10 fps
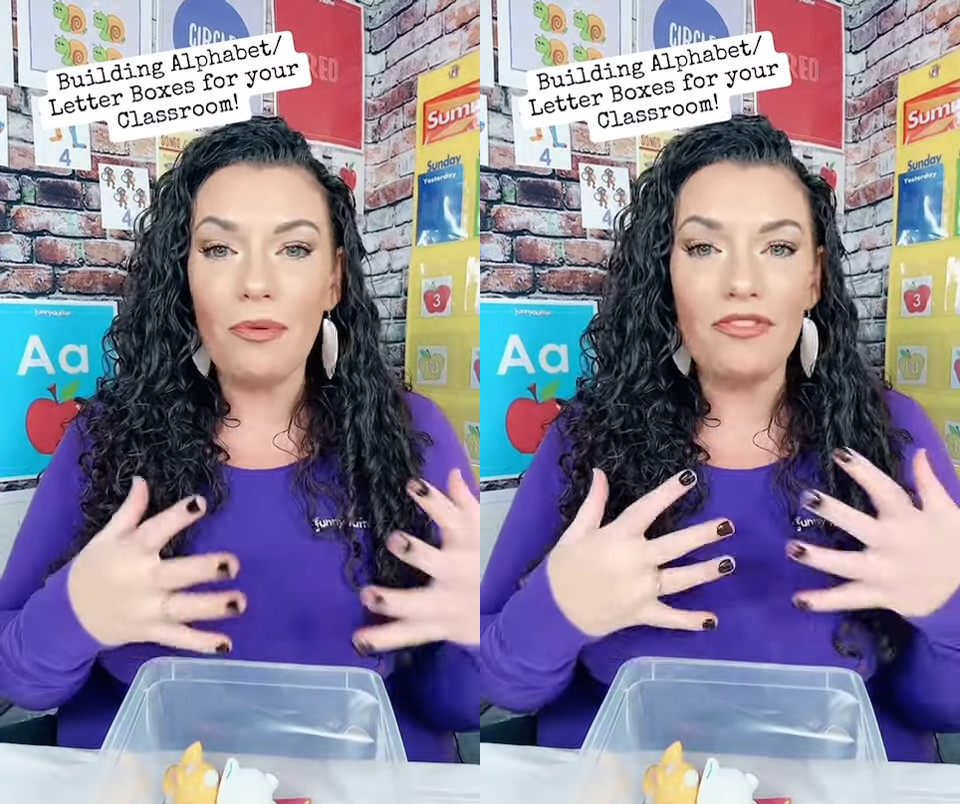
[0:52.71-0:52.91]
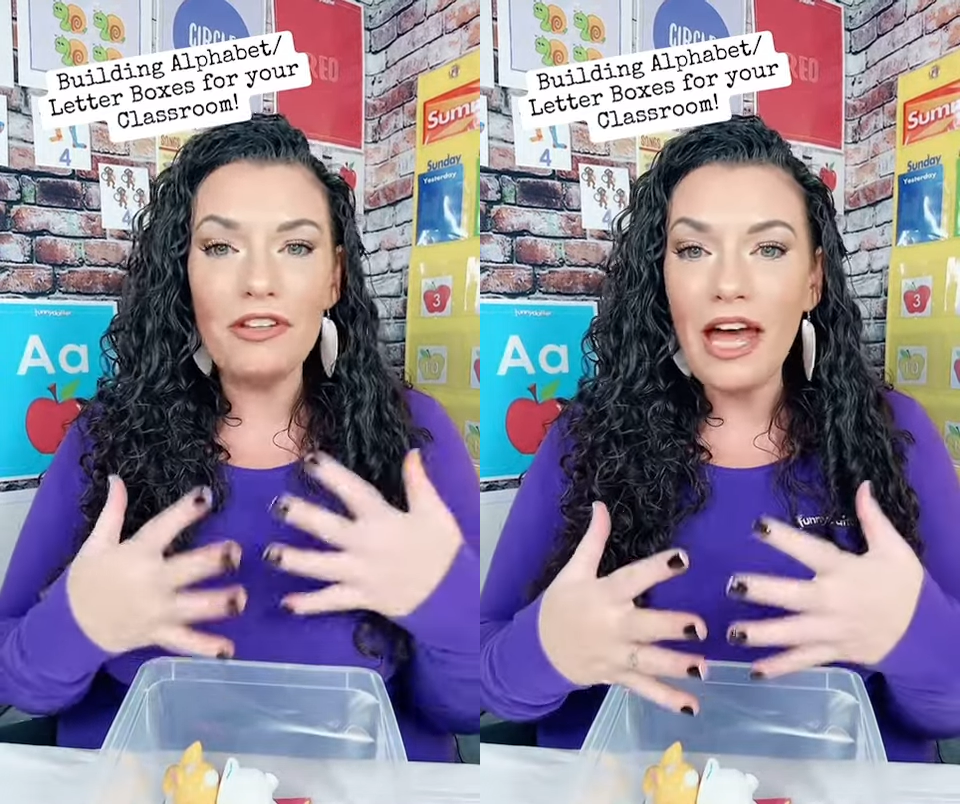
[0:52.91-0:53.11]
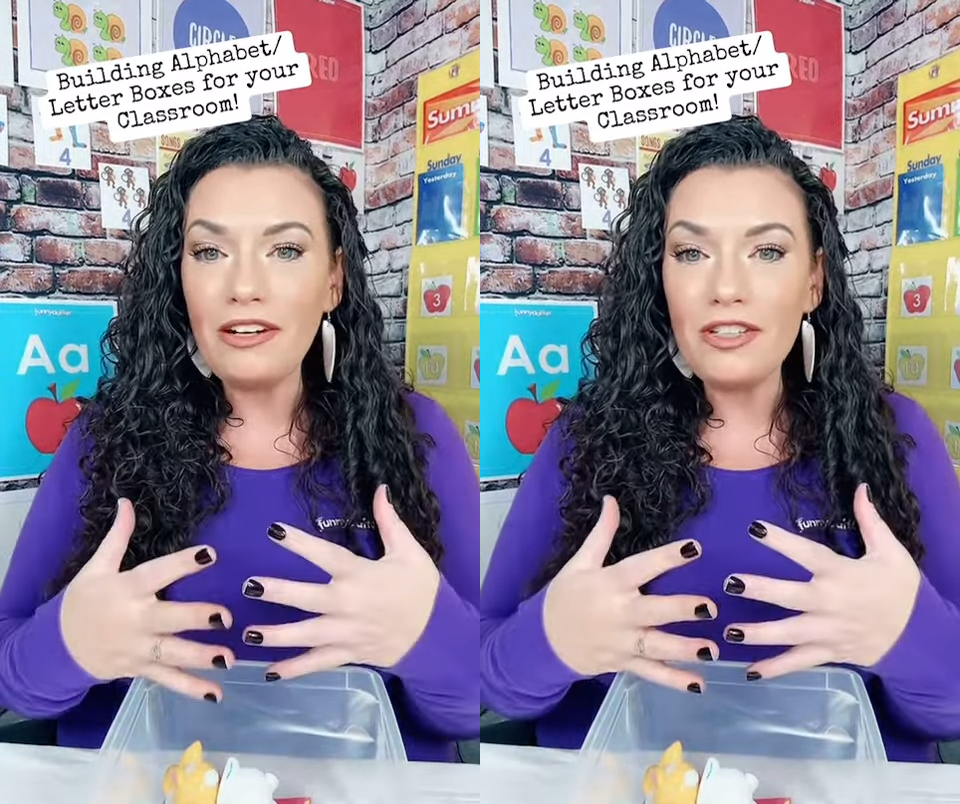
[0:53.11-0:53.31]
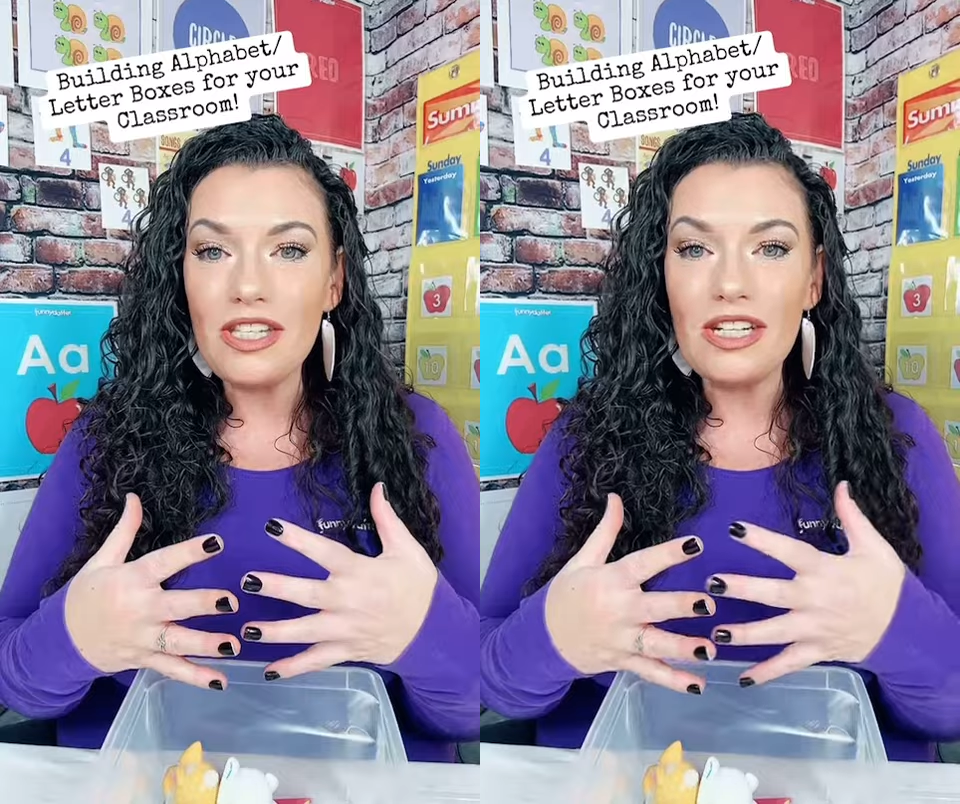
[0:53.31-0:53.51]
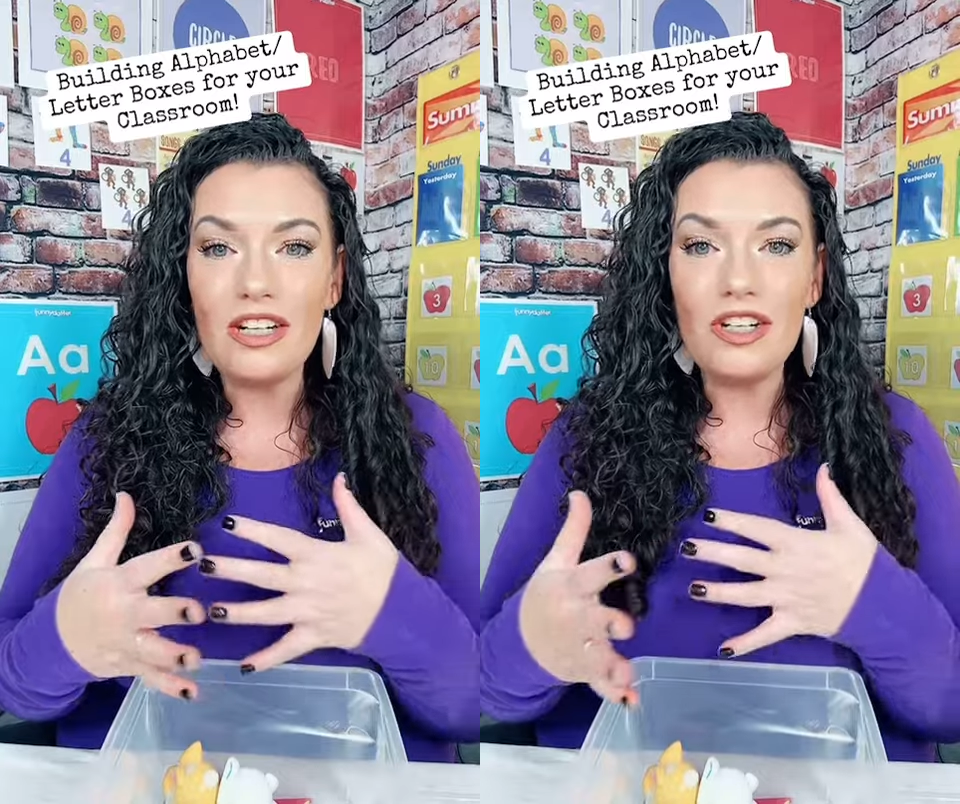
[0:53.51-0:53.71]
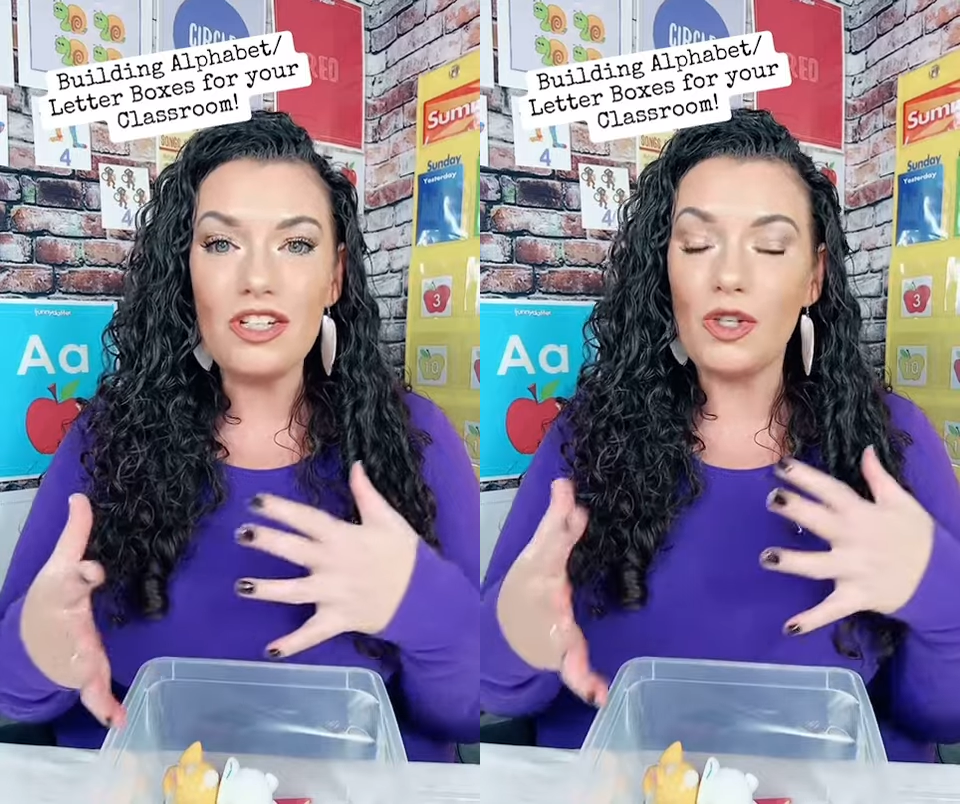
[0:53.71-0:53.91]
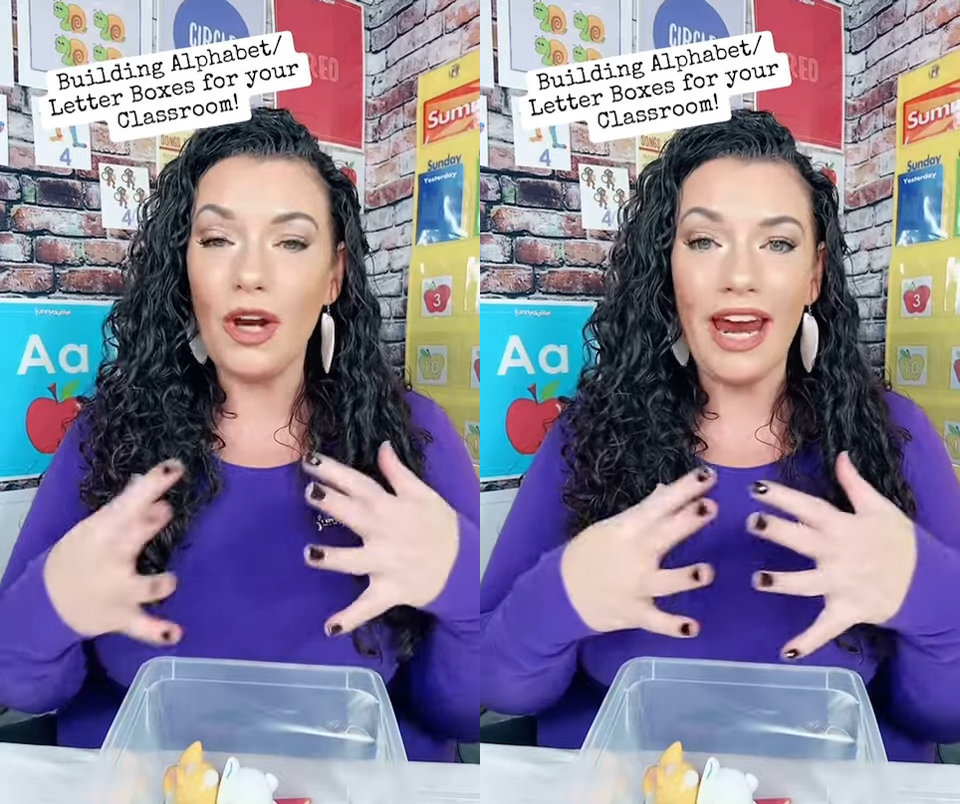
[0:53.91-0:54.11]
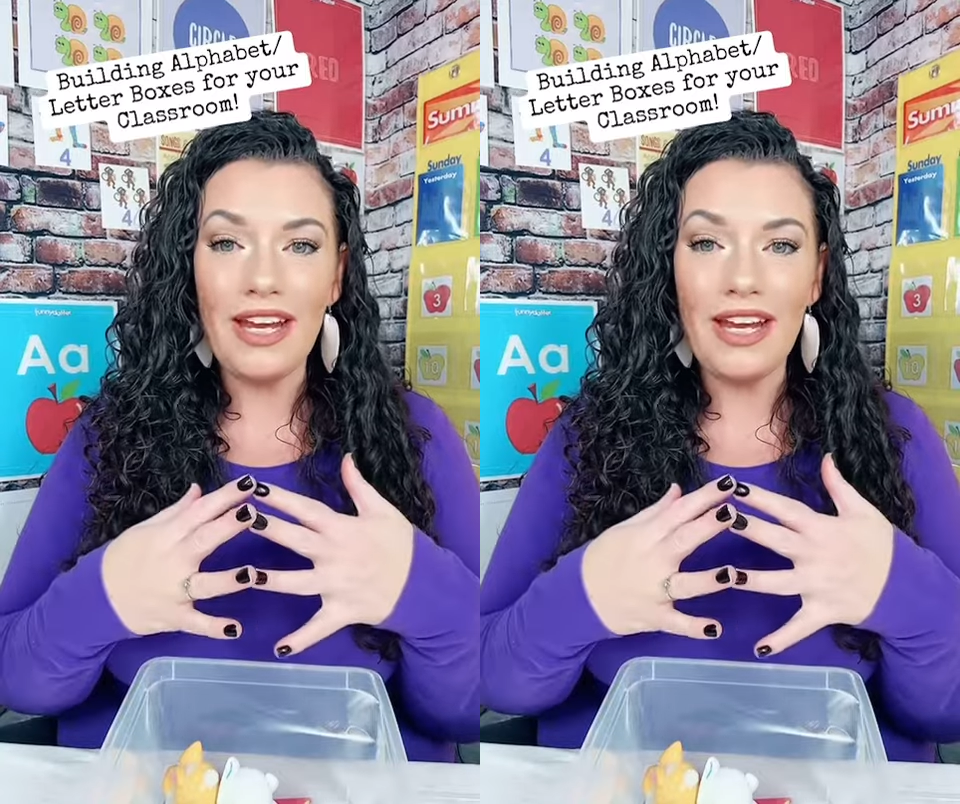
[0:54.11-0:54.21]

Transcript: of letter stickers or